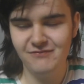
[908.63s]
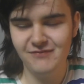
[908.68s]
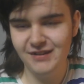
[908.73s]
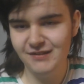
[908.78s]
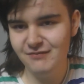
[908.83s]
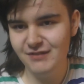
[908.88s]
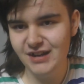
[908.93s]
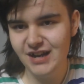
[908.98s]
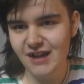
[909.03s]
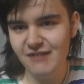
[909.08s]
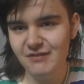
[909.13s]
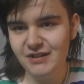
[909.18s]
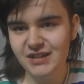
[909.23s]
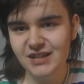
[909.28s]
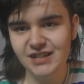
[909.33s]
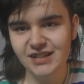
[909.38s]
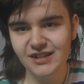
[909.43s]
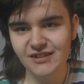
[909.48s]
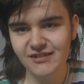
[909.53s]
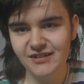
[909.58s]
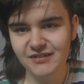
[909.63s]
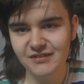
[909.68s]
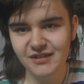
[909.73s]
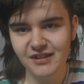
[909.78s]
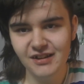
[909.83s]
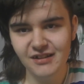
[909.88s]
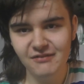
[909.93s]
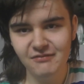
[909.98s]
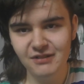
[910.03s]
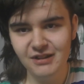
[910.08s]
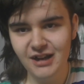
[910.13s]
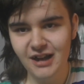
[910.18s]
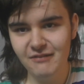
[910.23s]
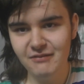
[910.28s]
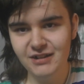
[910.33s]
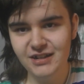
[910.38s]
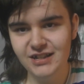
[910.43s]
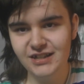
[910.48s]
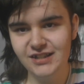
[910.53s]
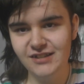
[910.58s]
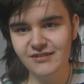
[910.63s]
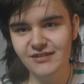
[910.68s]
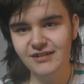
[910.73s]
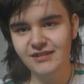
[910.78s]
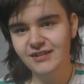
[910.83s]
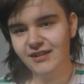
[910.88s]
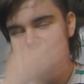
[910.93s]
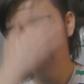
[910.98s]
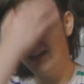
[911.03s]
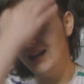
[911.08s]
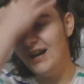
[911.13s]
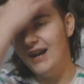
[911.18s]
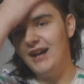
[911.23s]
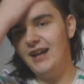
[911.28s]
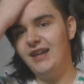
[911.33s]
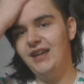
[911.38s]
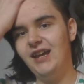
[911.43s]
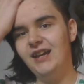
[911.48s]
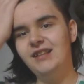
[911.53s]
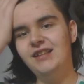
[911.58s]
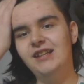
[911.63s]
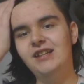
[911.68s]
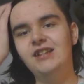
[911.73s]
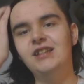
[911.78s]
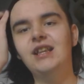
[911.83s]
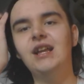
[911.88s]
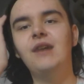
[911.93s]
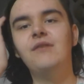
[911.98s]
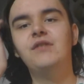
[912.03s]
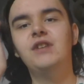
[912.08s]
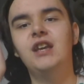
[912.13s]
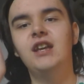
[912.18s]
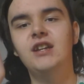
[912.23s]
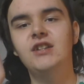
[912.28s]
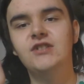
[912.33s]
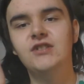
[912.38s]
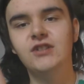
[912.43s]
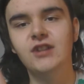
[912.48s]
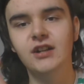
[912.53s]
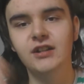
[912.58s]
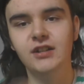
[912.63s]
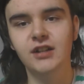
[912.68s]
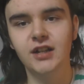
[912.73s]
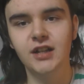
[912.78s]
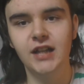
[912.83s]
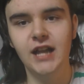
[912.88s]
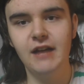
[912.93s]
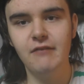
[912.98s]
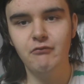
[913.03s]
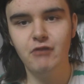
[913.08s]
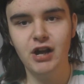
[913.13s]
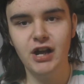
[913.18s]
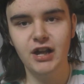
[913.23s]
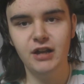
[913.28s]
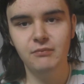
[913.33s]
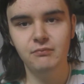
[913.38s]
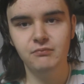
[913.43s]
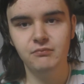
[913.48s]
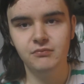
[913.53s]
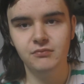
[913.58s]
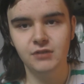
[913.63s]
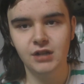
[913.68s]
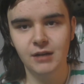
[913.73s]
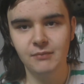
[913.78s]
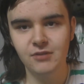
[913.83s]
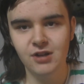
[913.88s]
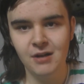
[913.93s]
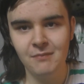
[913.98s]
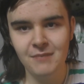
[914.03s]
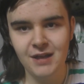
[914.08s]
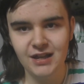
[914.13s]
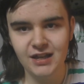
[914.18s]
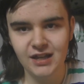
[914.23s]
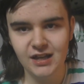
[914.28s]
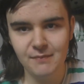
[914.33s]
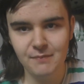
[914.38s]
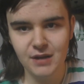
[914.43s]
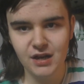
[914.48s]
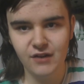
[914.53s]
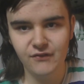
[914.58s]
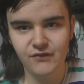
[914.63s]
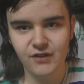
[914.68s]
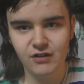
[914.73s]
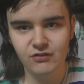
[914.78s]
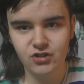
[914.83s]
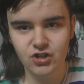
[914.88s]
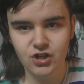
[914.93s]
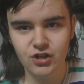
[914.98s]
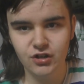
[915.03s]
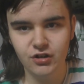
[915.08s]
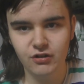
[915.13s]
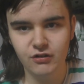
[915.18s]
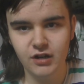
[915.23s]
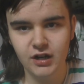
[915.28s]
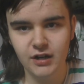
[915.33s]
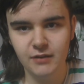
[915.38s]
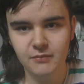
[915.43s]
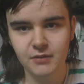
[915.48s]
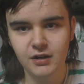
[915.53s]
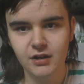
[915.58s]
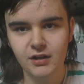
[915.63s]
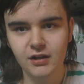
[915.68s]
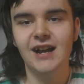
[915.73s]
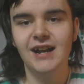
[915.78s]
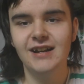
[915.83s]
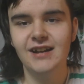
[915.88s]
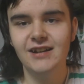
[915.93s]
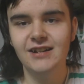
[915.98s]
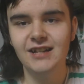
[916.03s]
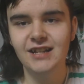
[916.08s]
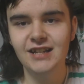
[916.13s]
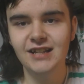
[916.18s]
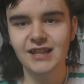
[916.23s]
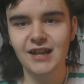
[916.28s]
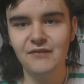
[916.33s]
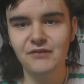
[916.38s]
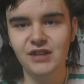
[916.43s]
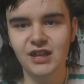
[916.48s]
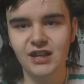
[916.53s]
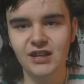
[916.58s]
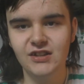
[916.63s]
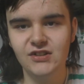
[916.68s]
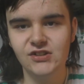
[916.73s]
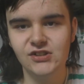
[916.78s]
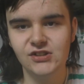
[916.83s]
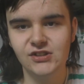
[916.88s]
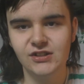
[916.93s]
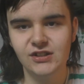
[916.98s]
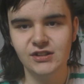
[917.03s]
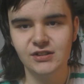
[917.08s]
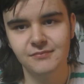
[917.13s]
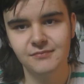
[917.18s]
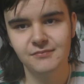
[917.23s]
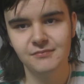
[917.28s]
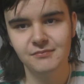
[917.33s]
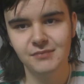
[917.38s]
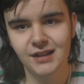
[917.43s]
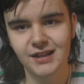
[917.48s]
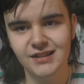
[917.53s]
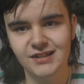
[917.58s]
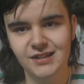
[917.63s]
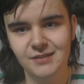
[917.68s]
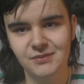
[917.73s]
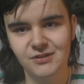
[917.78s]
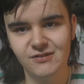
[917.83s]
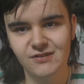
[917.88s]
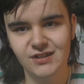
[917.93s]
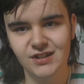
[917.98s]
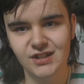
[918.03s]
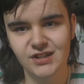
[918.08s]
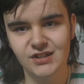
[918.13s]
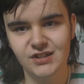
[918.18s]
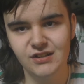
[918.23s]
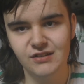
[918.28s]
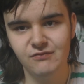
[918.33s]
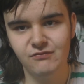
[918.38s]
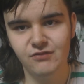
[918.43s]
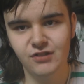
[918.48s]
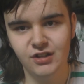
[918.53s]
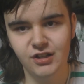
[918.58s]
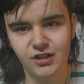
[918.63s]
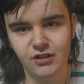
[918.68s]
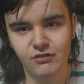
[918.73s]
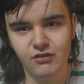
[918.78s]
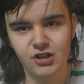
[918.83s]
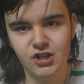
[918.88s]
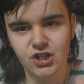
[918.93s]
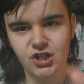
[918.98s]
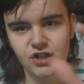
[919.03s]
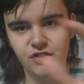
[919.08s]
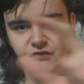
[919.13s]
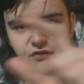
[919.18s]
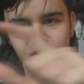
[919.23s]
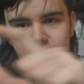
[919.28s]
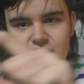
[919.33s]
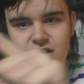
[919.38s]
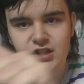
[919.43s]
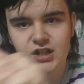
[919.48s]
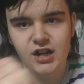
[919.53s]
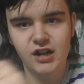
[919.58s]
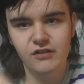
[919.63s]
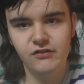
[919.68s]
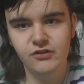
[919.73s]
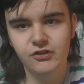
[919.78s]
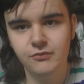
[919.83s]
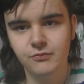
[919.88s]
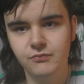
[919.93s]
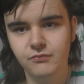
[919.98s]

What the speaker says: We know what you're doing. We know what you're doing. I get that you love kids, not in that way. I'm not making a pedophile joke, all right? I know that you love kids. Please stop doing these really cringy fucking titles.